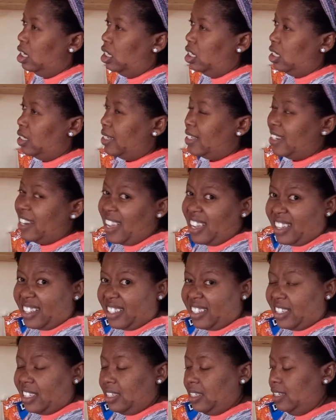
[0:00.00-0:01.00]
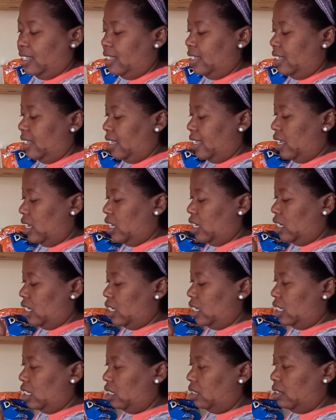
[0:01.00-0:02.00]
snacks, I
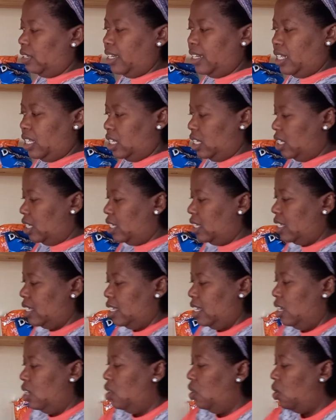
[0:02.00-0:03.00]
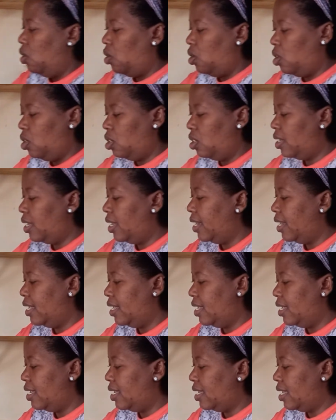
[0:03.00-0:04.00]
think. All
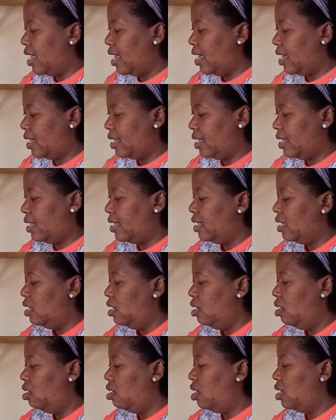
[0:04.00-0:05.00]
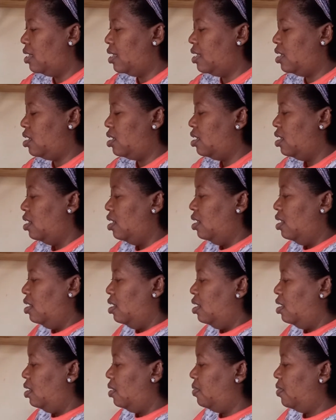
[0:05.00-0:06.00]
Kitty's snacks, lots
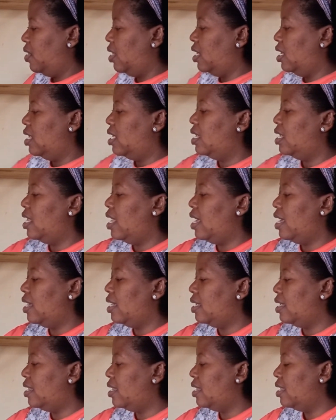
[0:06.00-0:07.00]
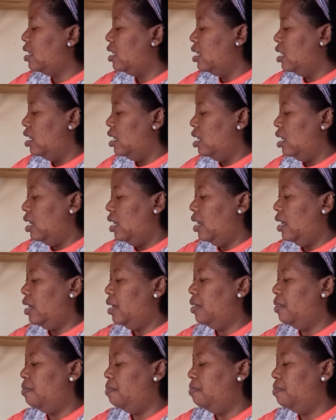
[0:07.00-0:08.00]
of Kitty snacks.
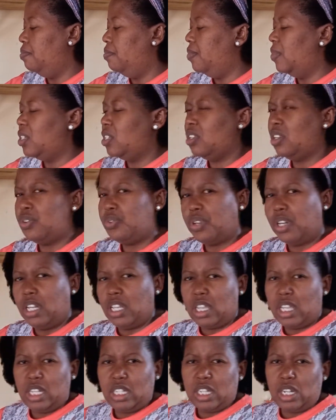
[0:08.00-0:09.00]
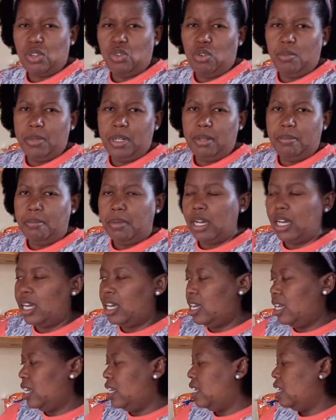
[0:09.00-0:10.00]
It's not really things I normally
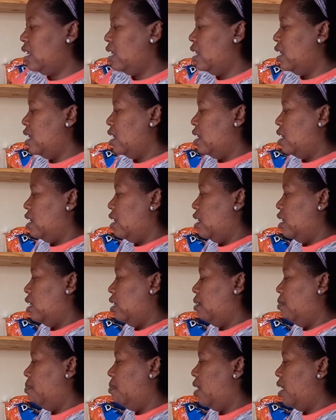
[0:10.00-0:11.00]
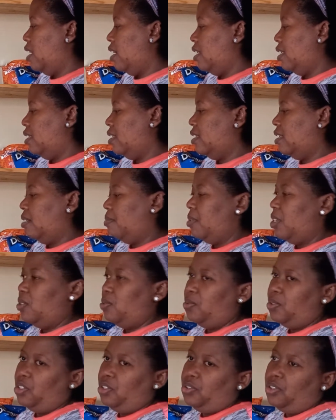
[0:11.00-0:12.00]
buy, but I mean,
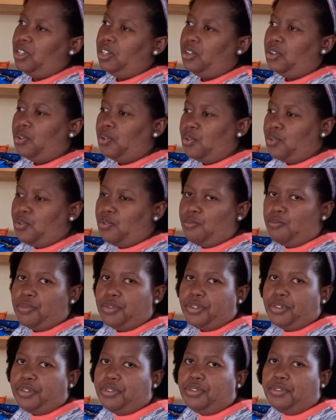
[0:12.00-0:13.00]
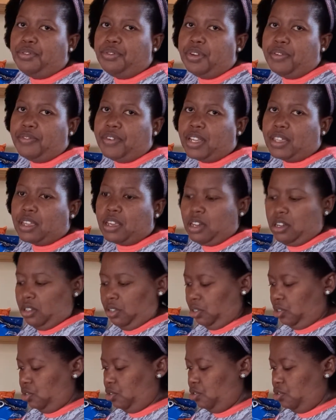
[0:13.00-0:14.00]
when you're at home and you have nothing
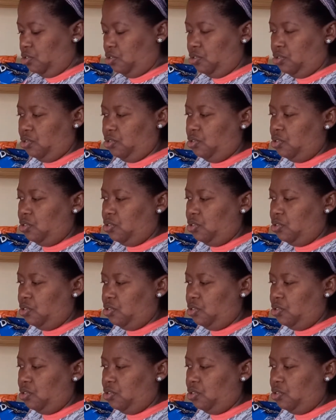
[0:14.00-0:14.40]
else to do,